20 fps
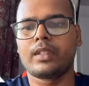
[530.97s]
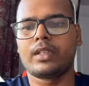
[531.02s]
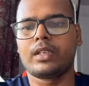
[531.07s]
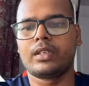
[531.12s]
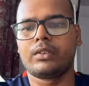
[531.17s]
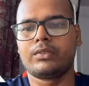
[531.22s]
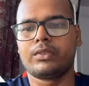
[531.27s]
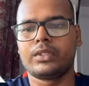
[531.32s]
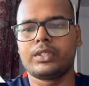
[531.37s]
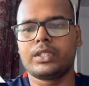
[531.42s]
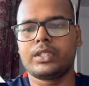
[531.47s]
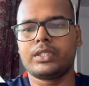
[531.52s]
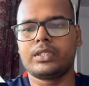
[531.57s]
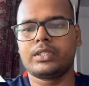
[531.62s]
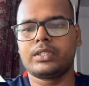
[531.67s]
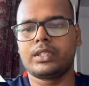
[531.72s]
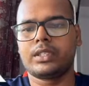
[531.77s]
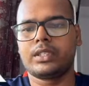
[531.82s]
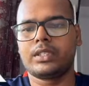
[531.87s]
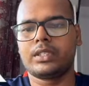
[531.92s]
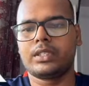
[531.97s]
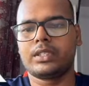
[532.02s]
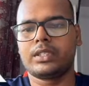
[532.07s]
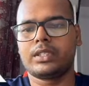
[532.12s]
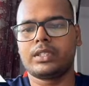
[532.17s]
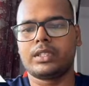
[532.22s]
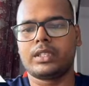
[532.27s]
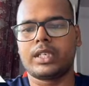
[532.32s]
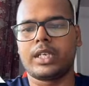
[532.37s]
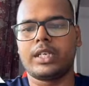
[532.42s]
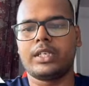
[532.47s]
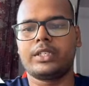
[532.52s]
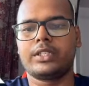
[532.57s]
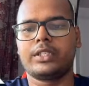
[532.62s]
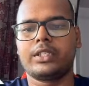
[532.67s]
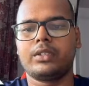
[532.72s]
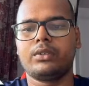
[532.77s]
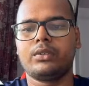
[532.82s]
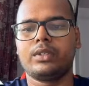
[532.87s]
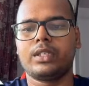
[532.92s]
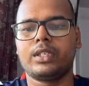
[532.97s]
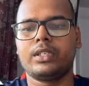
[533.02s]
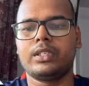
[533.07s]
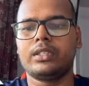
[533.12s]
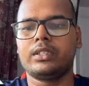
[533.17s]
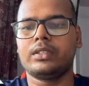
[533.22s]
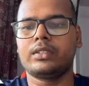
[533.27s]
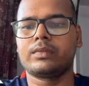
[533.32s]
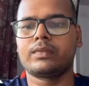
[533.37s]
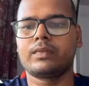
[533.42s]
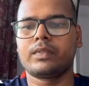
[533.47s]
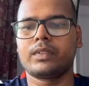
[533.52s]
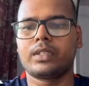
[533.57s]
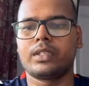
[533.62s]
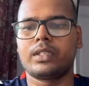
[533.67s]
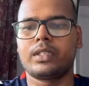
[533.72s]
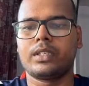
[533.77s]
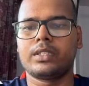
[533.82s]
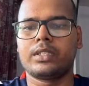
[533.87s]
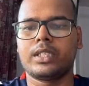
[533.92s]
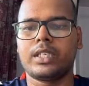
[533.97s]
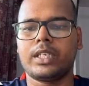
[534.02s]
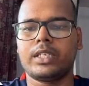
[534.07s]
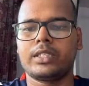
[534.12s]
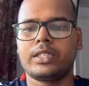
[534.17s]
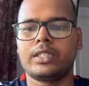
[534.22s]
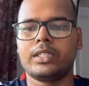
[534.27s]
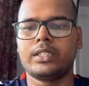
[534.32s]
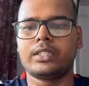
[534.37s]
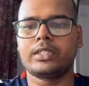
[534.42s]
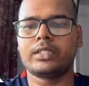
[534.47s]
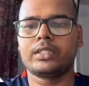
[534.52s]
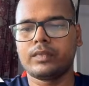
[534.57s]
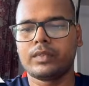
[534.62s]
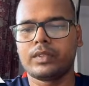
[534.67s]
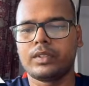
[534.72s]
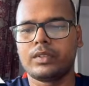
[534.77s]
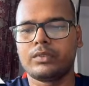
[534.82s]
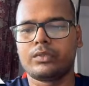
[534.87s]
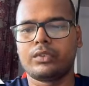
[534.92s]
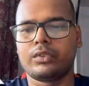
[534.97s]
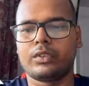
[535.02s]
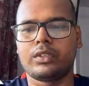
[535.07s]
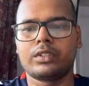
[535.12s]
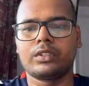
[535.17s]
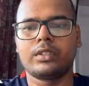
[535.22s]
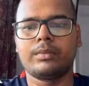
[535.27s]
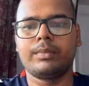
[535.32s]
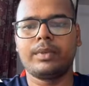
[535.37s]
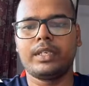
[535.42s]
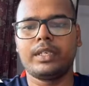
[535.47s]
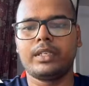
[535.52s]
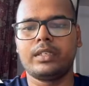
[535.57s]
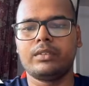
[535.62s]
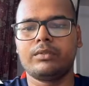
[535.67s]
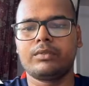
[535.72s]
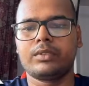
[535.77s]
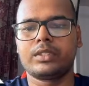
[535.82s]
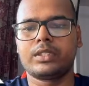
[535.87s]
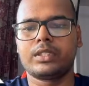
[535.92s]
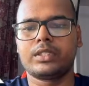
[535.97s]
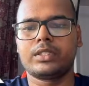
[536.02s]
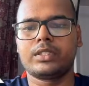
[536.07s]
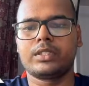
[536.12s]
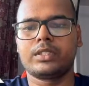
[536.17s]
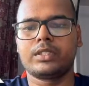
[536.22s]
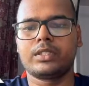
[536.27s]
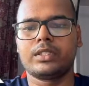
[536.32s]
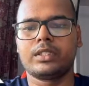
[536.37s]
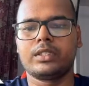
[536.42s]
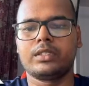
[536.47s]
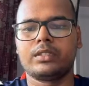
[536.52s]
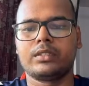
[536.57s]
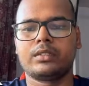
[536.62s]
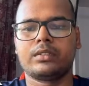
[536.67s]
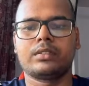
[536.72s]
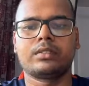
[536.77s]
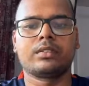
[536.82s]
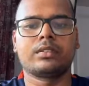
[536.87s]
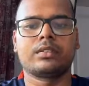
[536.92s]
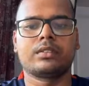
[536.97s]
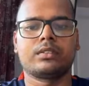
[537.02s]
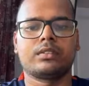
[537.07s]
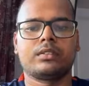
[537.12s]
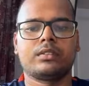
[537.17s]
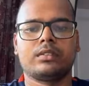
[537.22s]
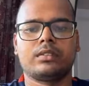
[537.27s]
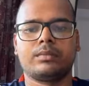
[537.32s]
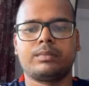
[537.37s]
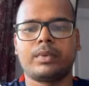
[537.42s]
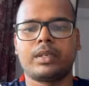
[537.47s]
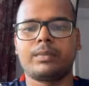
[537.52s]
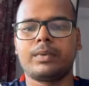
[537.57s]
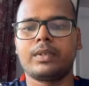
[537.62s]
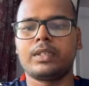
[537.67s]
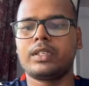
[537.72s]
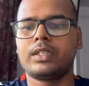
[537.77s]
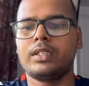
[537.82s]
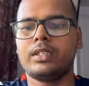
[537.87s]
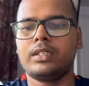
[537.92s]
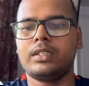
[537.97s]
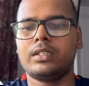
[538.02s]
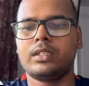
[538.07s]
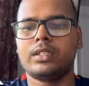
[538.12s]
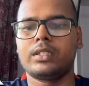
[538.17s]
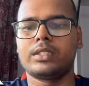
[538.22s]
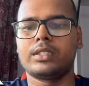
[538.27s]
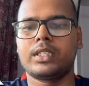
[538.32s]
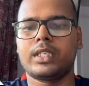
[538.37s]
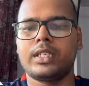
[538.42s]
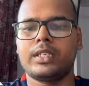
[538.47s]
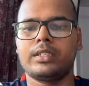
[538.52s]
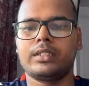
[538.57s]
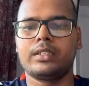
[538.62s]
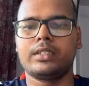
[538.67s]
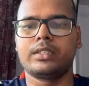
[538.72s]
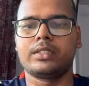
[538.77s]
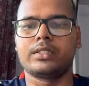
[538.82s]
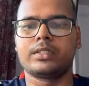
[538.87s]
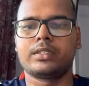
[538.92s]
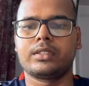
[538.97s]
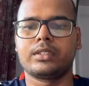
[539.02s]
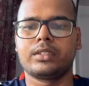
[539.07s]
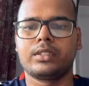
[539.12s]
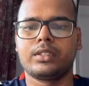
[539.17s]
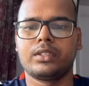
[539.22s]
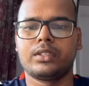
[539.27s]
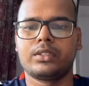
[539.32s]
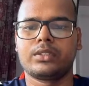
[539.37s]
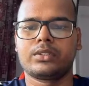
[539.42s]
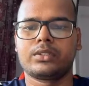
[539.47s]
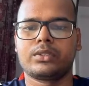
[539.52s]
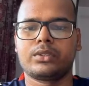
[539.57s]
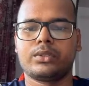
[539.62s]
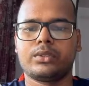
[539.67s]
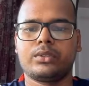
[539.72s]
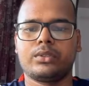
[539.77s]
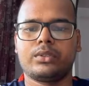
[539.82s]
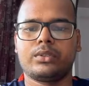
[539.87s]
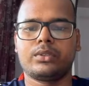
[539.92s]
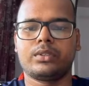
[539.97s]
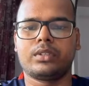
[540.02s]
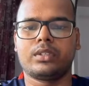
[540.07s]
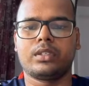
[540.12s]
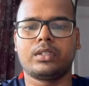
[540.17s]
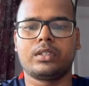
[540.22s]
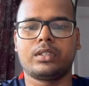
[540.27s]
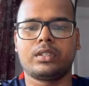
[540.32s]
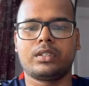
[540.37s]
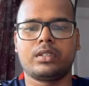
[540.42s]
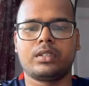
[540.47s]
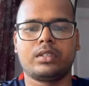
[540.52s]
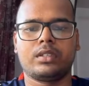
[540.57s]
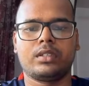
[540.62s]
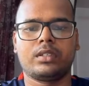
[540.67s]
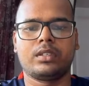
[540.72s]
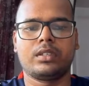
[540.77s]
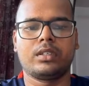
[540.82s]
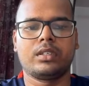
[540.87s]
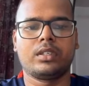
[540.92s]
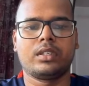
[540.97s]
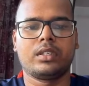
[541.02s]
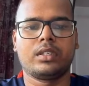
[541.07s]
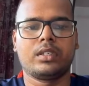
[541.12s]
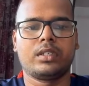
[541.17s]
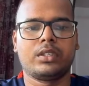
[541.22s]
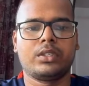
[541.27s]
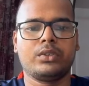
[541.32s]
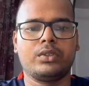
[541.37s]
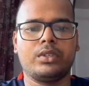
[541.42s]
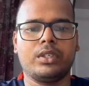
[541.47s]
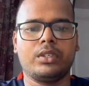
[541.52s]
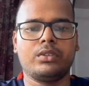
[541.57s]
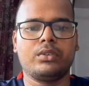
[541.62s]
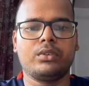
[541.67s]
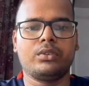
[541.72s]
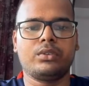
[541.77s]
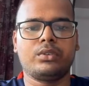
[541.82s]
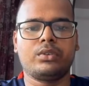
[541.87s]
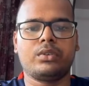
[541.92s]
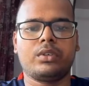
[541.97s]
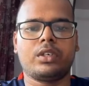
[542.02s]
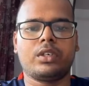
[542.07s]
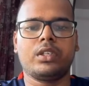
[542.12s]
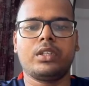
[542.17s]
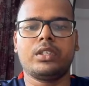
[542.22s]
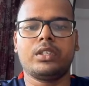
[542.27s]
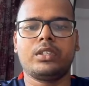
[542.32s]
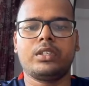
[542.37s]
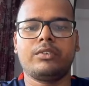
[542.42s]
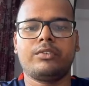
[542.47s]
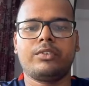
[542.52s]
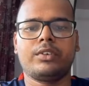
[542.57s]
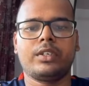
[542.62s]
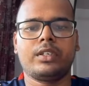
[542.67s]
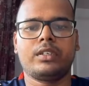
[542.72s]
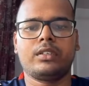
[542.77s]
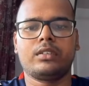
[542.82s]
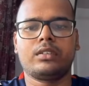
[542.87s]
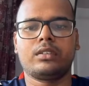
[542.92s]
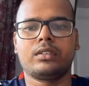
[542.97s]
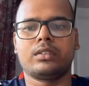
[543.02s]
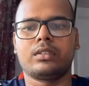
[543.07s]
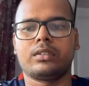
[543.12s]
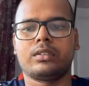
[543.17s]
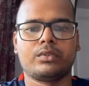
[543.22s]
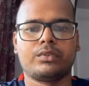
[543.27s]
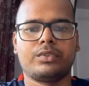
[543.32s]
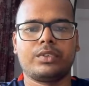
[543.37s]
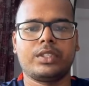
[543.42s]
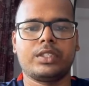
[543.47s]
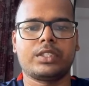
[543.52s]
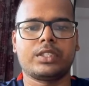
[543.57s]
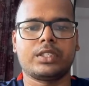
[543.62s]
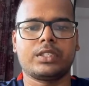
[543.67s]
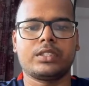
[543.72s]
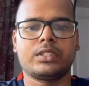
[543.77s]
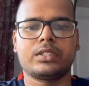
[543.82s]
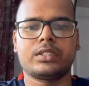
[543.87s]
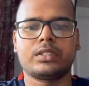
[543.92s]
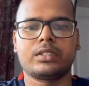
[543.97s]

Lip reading: which is in light yellow color, is like this. For the male, which is in purple color, is like this. So you can go through all the different features.